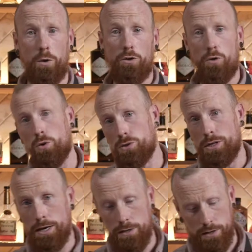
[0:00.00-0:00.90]
what grows
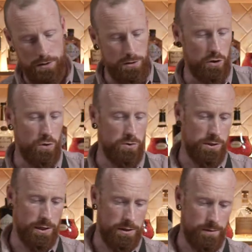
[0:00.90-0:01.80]
together goes
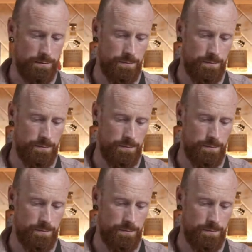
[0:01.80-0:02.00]
together.